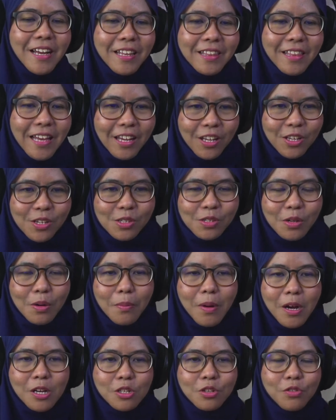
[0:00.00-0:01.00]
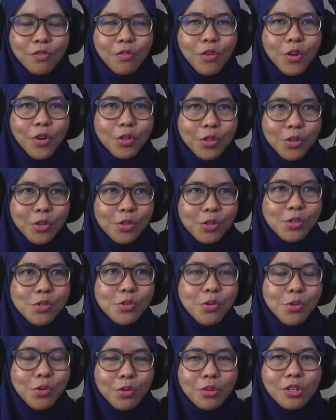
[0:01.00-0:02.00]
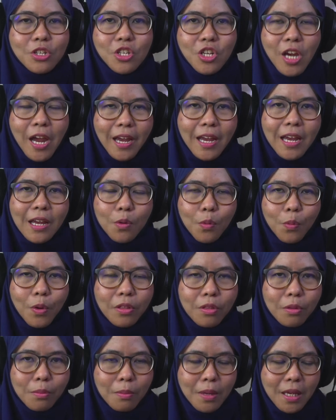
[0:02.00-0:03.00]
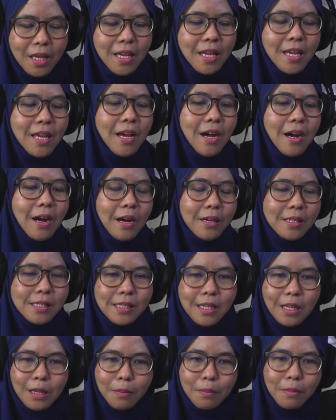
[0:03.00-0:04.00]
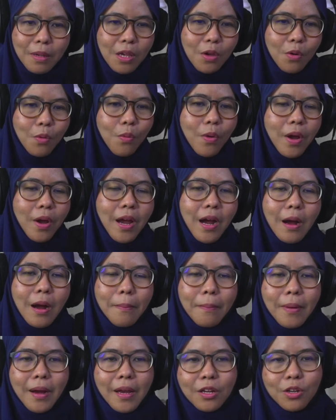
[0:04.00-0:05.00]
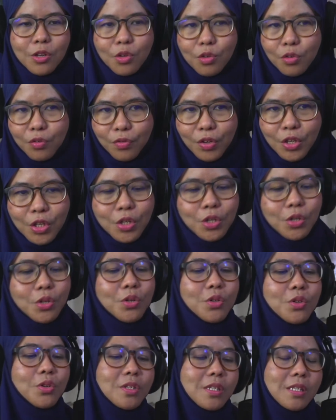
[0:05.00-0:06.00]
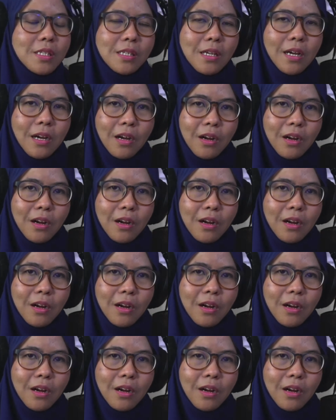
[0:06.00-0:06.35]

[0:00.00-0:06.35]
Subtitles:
Thank you so much for those who check in with me, asking me where are my new videos,